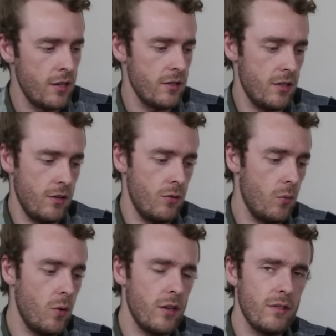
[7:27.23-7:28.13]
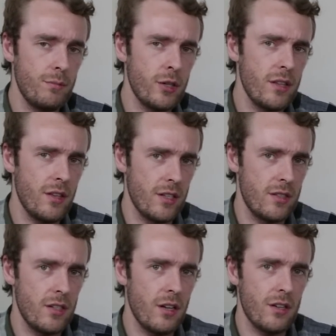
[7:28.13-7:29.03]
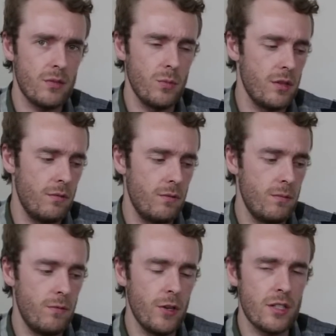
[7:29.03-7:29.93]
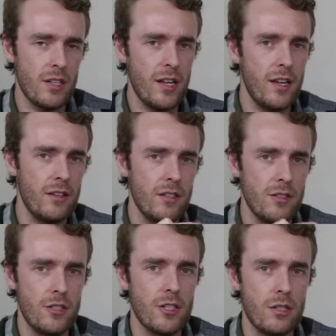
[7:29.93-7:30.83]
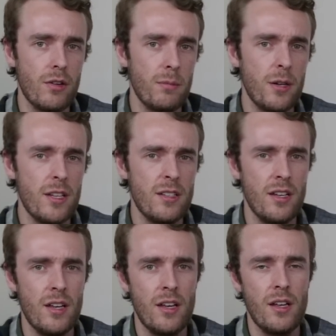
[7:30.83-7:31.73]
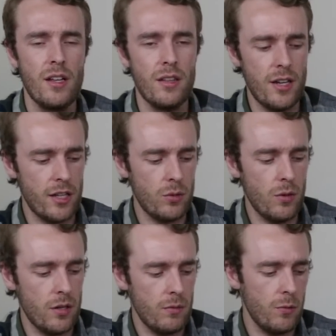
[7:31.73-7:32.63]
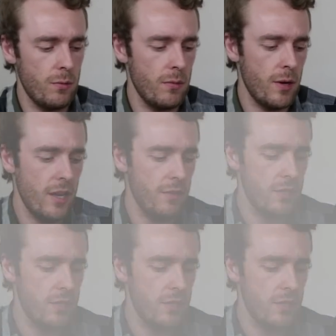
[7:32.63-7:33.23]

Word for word: So one print that starts with the first layer in just the right place, the next one will, might have